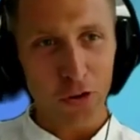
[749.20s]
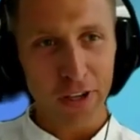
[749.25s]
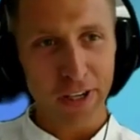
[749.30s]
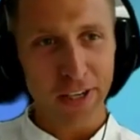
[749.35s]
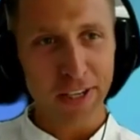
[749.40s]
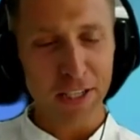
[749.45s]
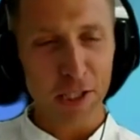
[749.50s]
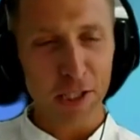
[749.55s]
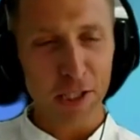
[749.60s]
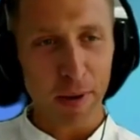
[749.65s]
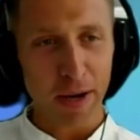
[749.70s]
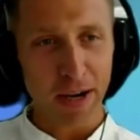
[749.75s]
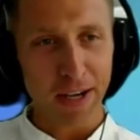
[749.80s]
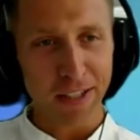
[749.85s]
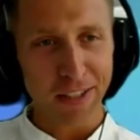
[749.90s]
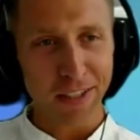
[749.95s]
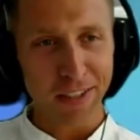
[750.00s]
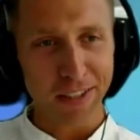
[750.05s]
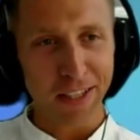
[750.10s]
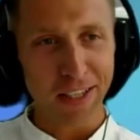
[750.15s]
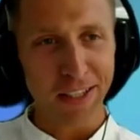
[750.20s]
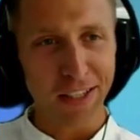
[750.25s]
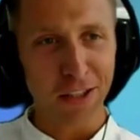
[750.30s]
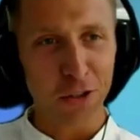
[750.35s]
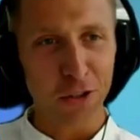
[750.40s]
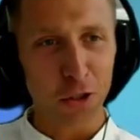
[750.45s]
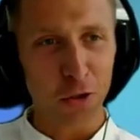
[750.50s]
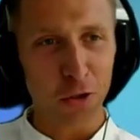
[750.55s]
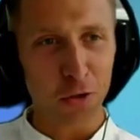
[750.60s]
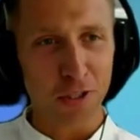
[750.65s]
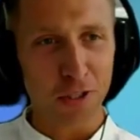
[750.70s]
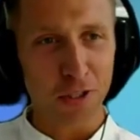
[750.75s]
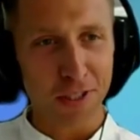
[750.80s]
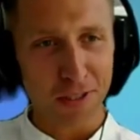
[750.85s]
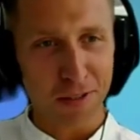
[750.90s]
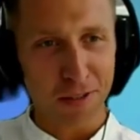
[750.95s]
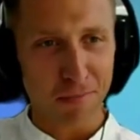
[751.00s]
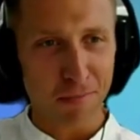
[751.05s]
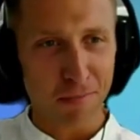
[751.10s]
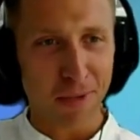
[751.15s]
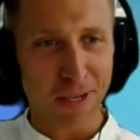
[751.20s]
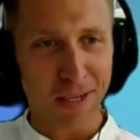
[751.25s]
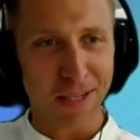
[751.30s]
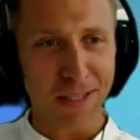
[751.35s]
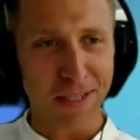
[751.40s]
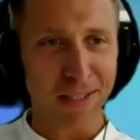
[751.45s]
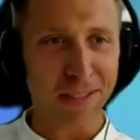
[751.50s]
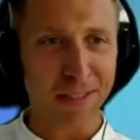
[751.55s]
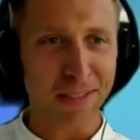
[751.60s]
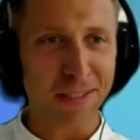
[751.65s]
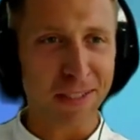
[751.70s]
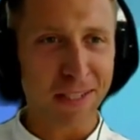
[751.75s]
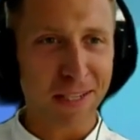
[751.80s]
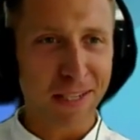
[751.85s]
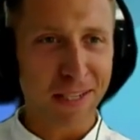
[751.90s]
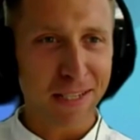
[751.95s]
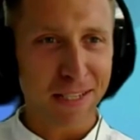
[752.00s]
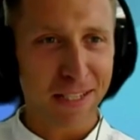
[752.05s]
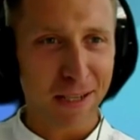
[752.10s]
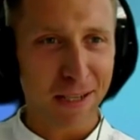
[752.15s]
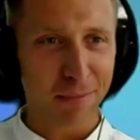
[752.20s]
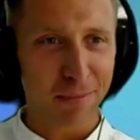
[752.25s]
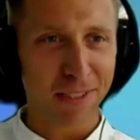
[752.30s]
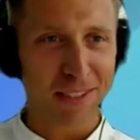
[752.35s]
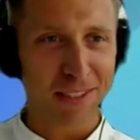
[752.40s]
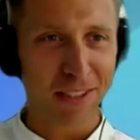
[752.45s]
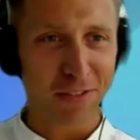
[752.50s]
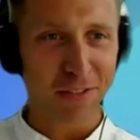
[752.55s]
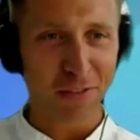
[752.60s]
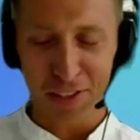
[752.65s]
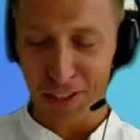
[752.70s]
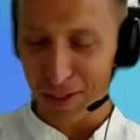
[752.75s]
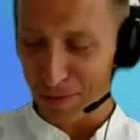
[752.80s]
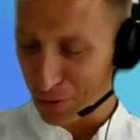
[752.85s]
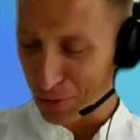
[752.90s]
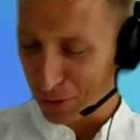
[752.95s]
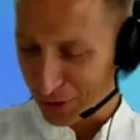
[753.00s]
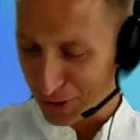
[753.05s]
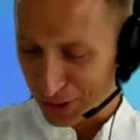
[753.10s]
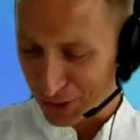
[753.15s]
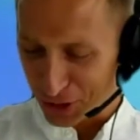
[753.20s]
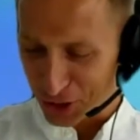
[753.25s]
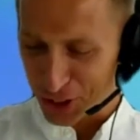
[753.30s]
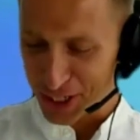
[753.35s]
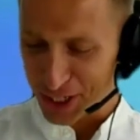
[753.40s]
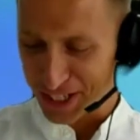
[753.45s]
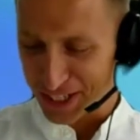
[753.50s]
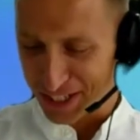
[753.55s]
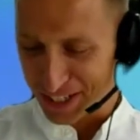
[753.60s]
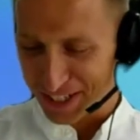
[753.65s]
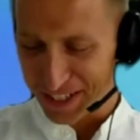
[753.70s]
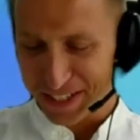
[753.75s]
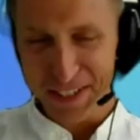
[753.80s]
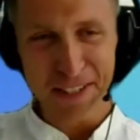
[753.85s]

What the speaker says: Already started taking notes by something that Philipp already shared.